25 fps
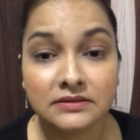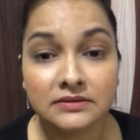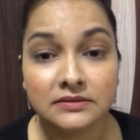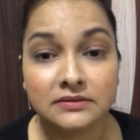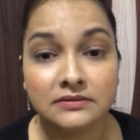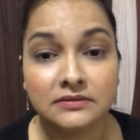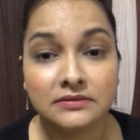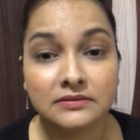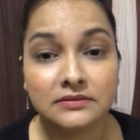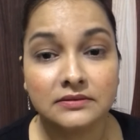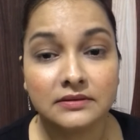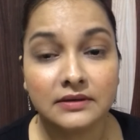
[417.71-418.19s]

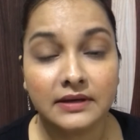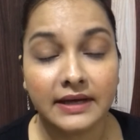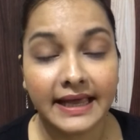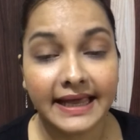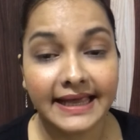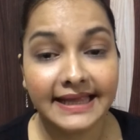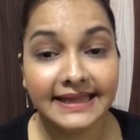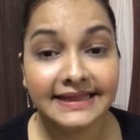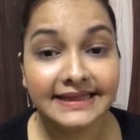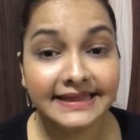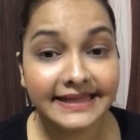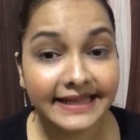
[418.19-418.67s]

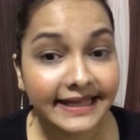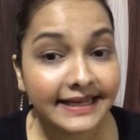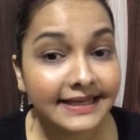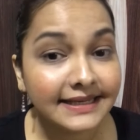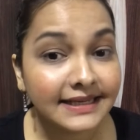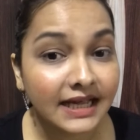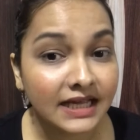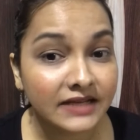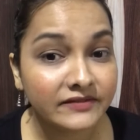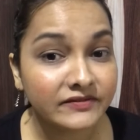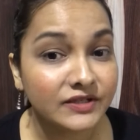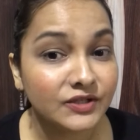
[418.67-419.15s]
and
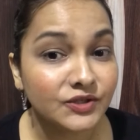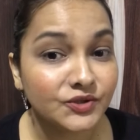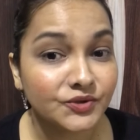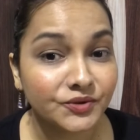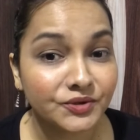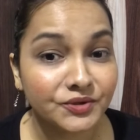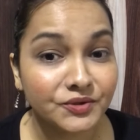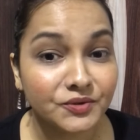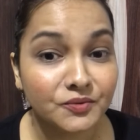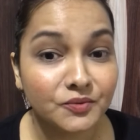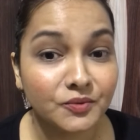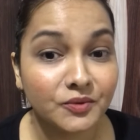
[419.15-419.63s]
then I will show
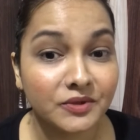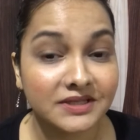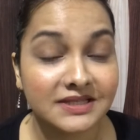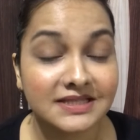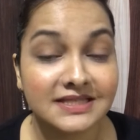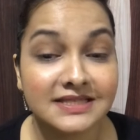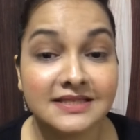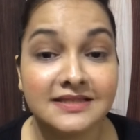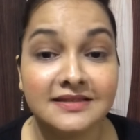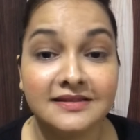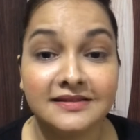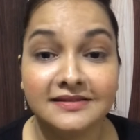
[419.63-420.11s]
you
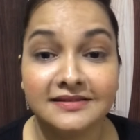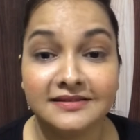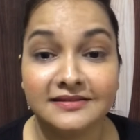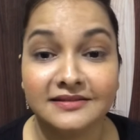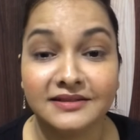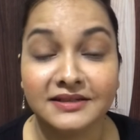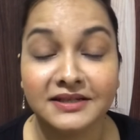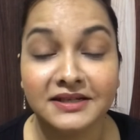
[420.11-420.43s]
what's the